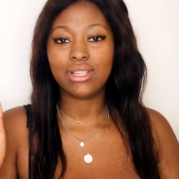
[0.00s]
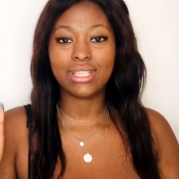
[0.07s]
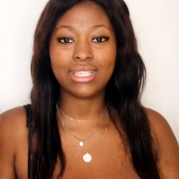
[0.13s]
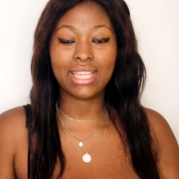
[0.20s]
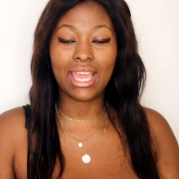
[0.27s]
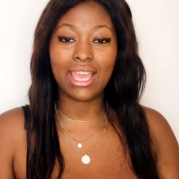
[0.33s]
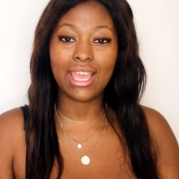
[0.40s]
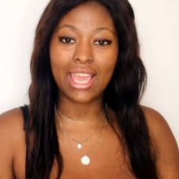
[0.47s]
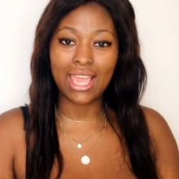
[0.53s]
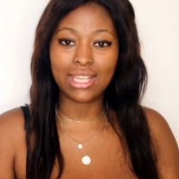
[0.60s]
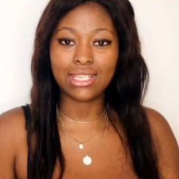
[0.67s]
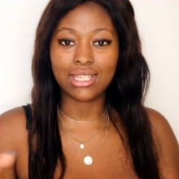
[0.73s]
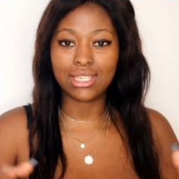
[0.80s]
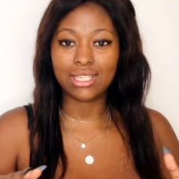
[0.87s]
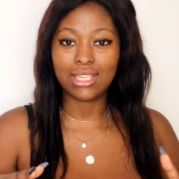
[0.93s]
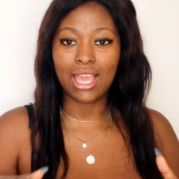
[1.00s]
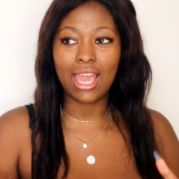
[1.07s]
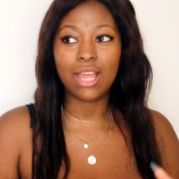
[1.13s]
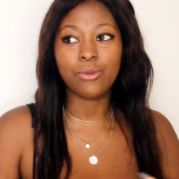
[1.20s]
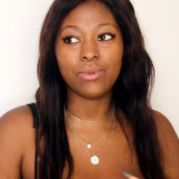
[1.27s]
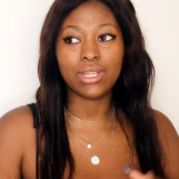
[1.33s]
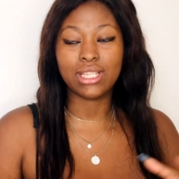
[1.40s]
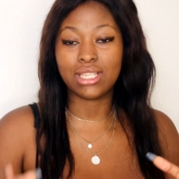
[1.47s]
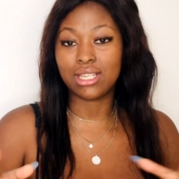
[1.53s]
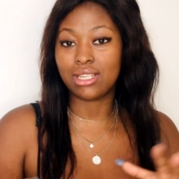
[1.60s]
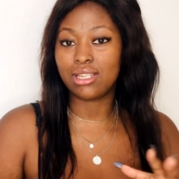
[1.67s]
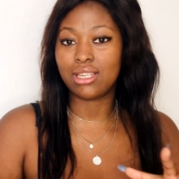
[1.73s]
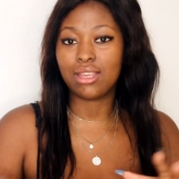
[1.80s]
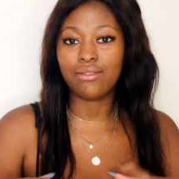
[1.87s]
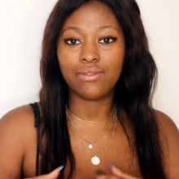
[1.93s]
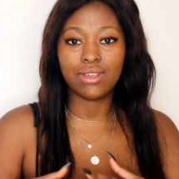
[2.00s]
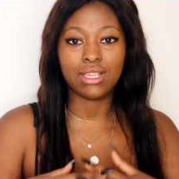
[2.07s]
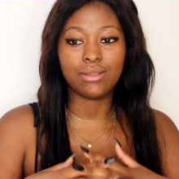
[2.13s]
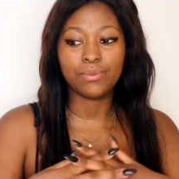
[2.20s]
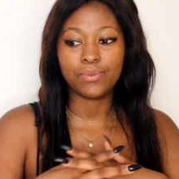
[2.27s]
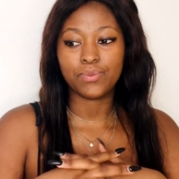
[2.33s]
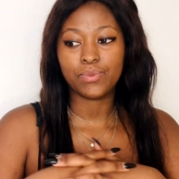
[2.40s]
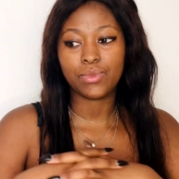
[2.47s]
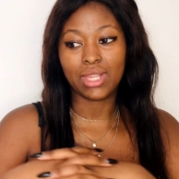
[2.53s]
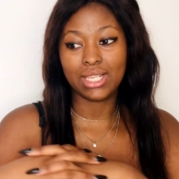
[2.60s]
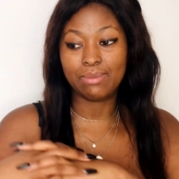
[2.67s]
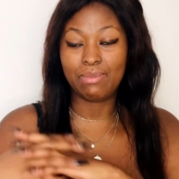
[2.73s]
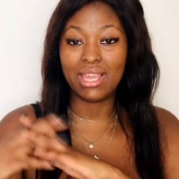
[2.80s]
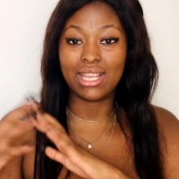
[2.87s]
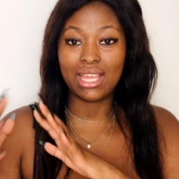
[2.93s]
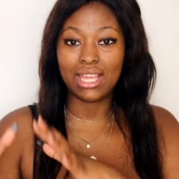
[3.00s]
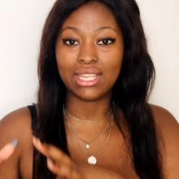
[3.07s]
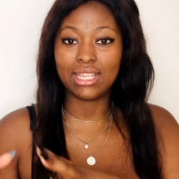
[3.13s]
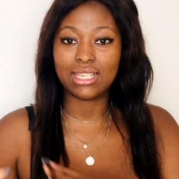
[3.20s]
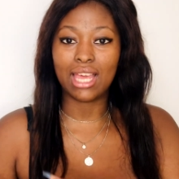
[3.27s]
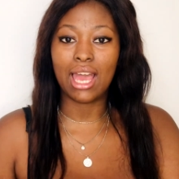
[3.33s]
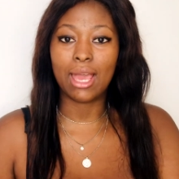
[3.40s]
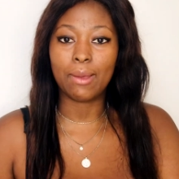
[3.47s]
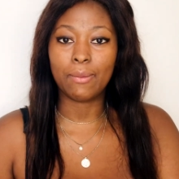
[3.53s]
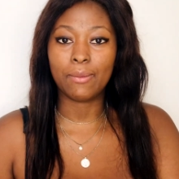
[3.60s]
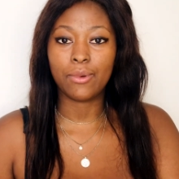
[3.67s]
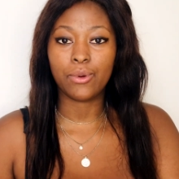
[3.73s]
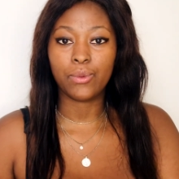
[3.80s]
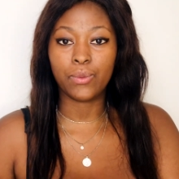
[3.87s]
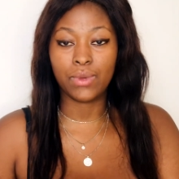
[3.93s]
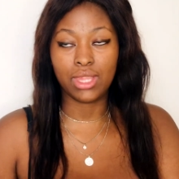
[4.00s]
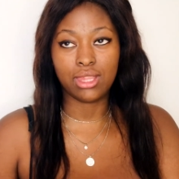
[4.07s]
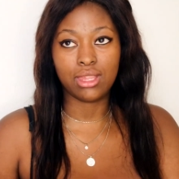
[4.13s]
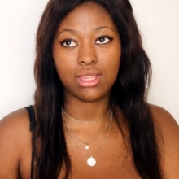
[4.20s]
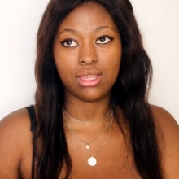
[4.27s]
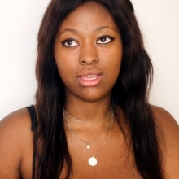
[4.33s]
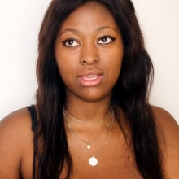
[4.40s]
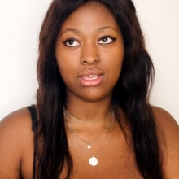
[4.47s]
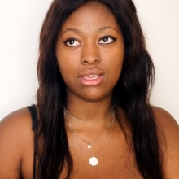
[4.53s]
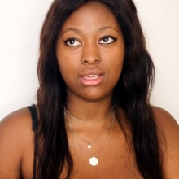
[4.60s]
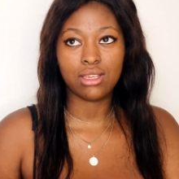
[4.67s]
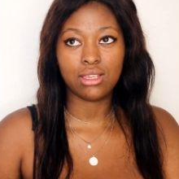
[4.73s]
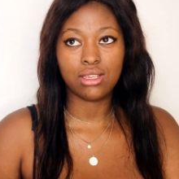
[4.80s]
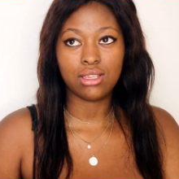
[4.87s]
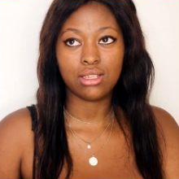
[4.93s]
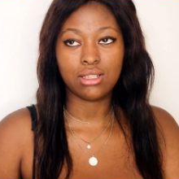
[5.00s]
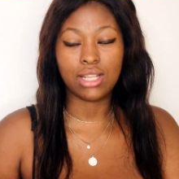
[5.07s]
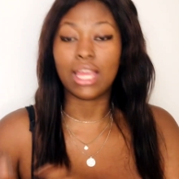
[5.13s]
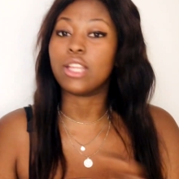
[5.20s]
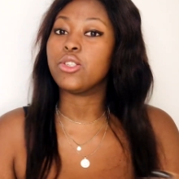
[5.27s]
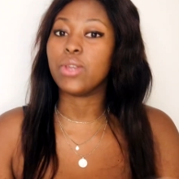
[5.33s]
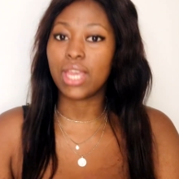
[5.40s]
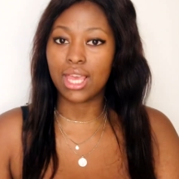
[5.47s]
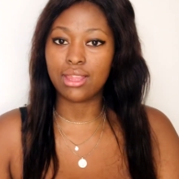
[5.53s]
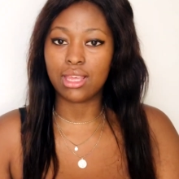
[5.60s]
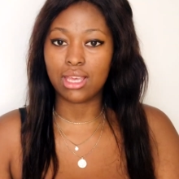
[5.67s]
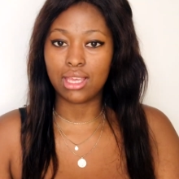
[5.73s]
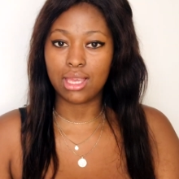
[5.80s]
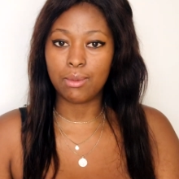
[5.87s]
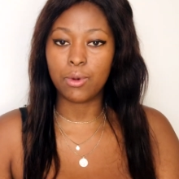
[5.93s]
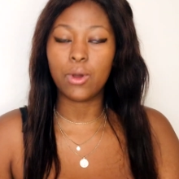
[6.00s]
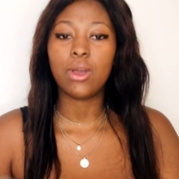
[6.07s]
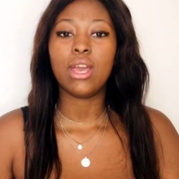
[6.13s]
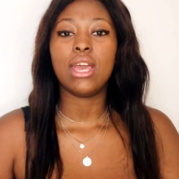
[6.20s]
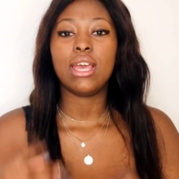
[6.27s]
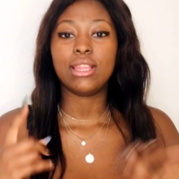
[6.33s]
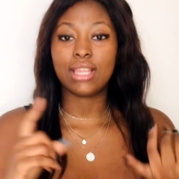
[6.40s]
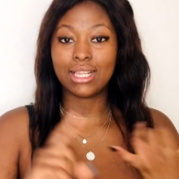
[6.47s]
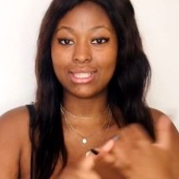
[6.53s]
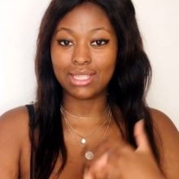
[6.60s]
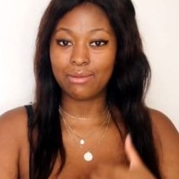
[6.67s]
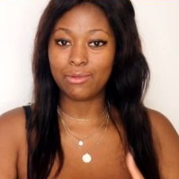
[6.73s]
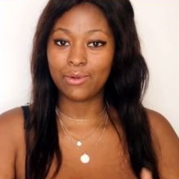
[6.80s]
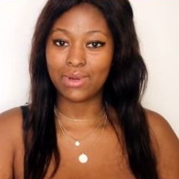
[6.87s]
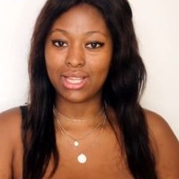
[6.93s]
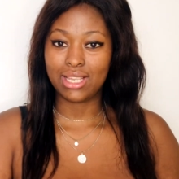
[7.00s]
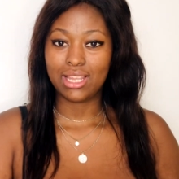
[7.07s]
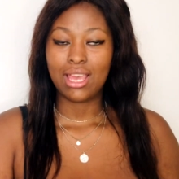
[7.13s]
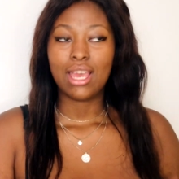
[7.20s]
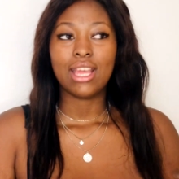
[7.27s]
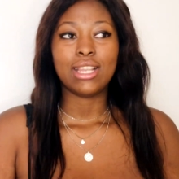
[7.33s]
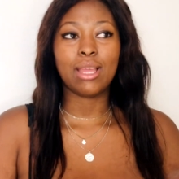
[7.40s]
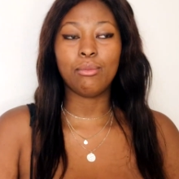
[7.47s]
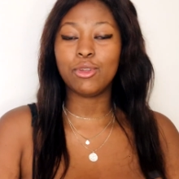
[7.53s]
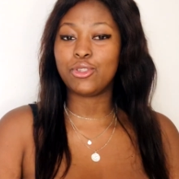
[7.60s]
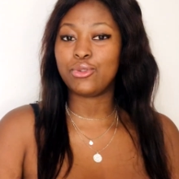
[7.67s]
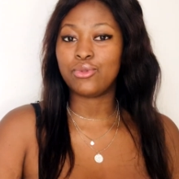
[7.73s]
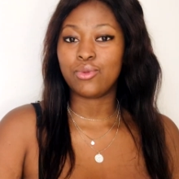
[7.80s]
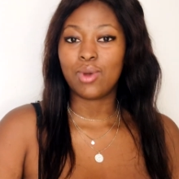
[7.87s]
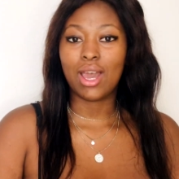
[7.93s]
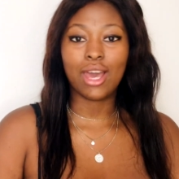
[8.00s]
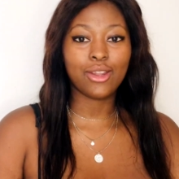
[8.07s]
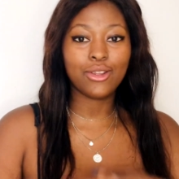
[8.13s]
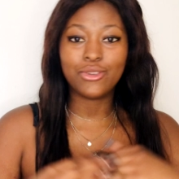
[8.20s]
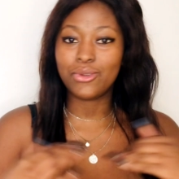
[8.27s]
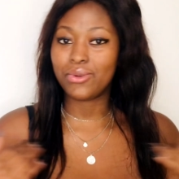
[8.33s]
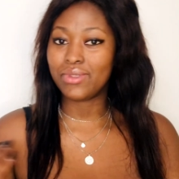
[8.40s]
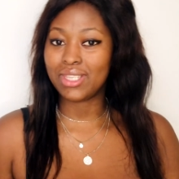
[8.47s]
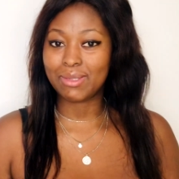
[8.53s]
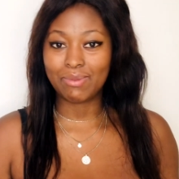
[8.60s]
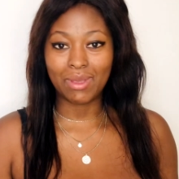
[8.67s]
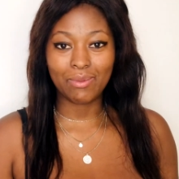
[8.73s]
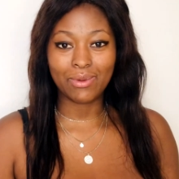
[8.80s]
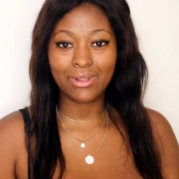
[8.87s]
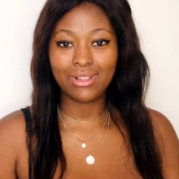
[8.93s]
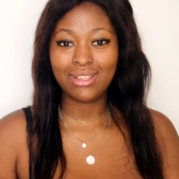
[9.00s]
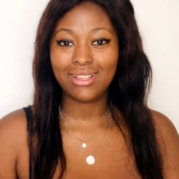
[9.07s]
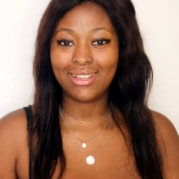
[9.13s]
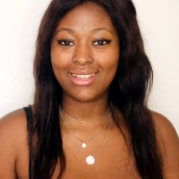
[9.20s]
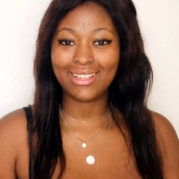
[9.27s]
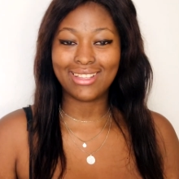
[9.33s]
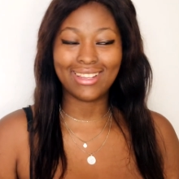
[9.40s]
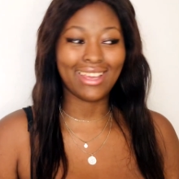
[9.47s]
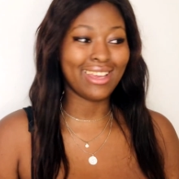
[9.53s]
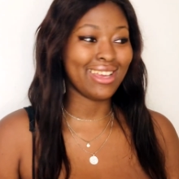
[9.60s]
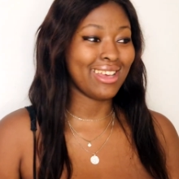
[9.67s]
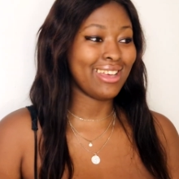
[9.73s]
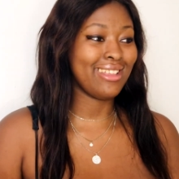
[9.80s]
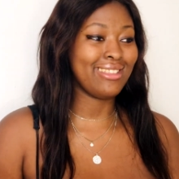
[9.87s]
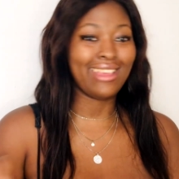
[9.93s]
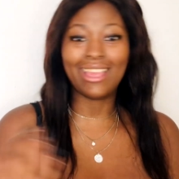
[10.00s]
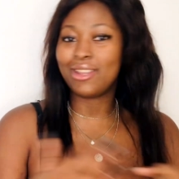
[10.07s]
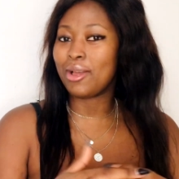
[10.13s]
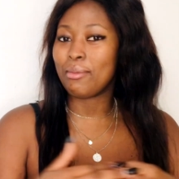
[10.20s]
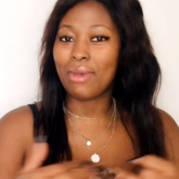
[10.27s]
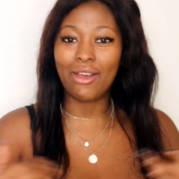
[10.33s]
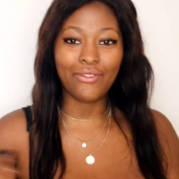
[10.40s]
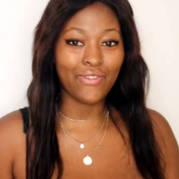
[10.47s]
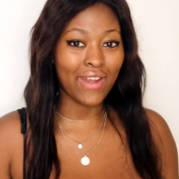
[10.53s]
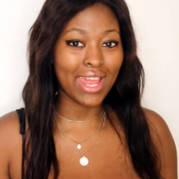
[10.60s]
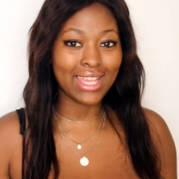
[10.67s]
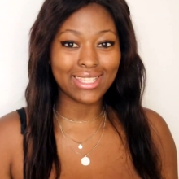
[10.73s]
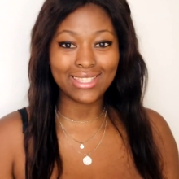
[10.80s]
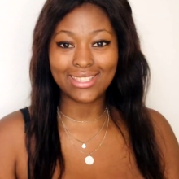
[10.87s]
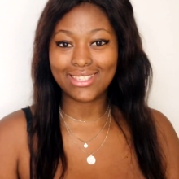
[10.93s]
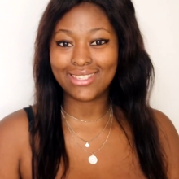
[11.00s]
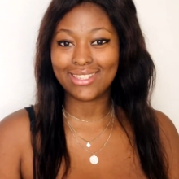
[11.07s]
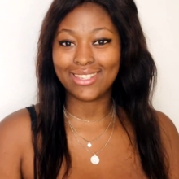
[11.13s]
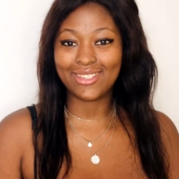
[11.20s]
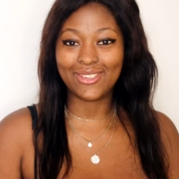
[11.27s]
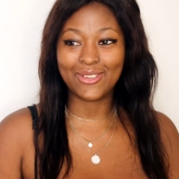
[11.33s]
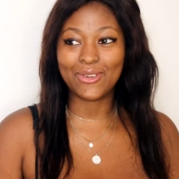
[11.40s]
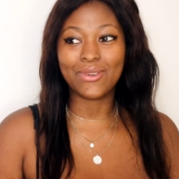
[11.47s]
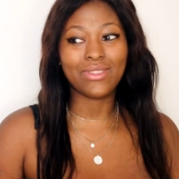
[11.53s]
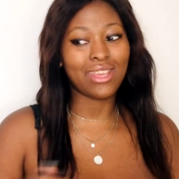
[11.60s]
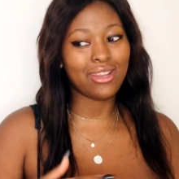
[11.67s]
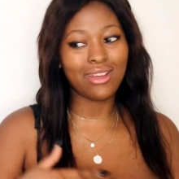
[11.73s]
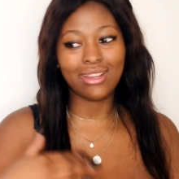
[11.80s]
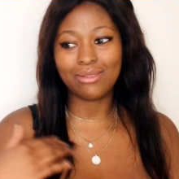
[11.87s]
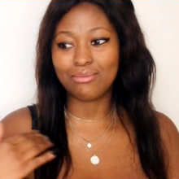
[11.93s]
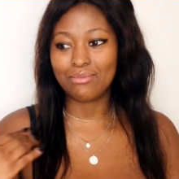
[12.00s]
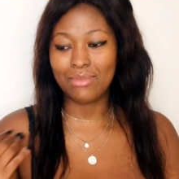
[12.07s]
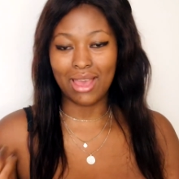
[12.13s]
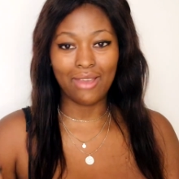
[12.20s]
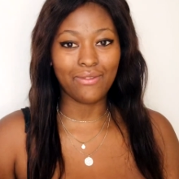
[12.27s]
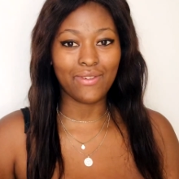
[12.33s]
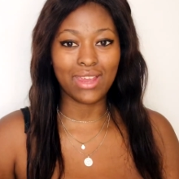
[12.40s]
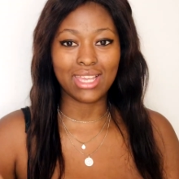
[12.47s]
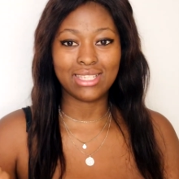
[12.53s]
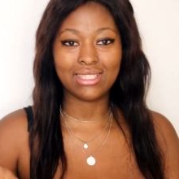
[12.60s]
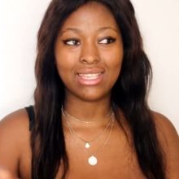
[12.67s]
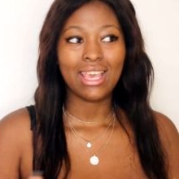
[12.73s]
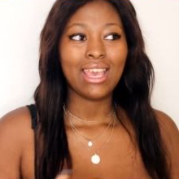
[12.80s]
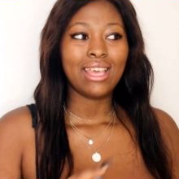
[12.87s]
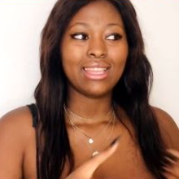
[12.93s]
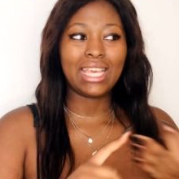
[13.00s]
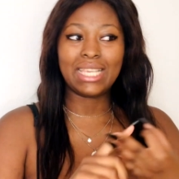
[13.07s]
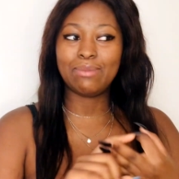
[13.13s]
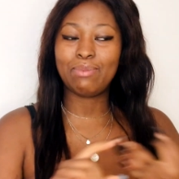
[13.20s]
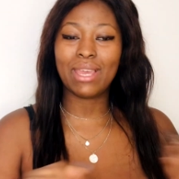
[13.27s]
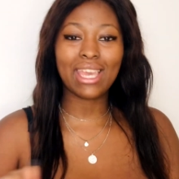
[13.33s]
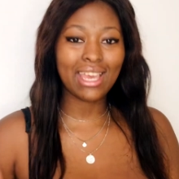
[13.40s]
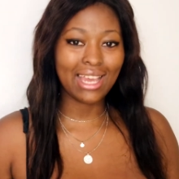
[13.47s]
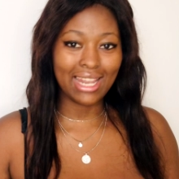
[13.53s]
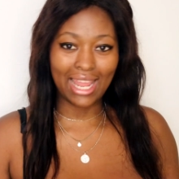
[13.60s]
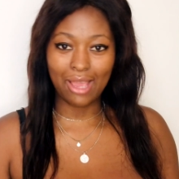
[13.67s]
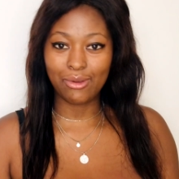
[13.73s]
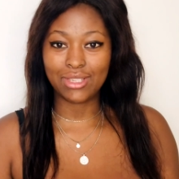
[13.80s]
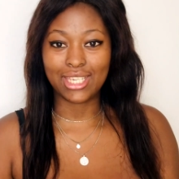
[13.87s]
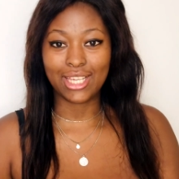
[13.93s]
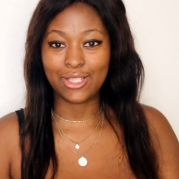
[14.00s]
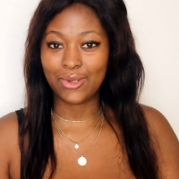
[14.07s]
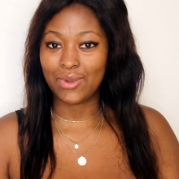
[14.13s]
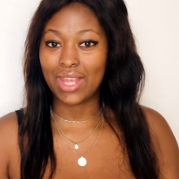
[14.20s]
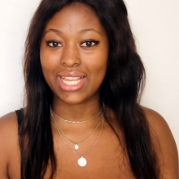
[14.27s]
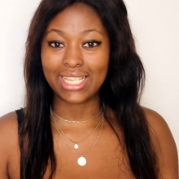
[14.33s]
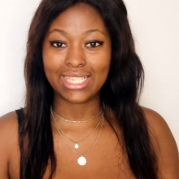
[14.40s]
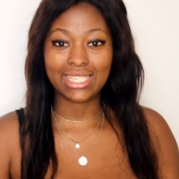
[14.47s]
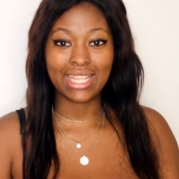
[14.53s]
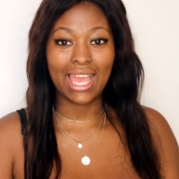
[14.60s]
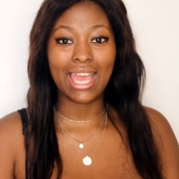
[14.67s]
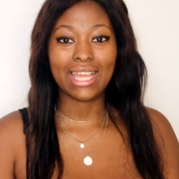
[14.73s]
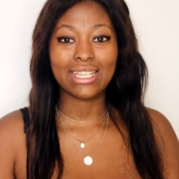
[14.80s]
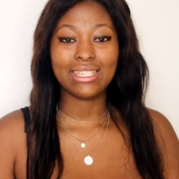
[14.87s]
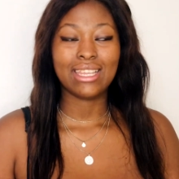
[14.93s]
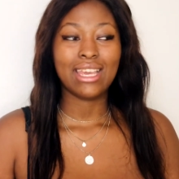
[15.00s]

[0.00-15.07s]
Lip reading: day ended and we didn't even spend any time with like together, you know? That's number one. Number two, I don't know these people. Like they're not my friends, you know, they're not my friends. They're speaking a language I don't understand.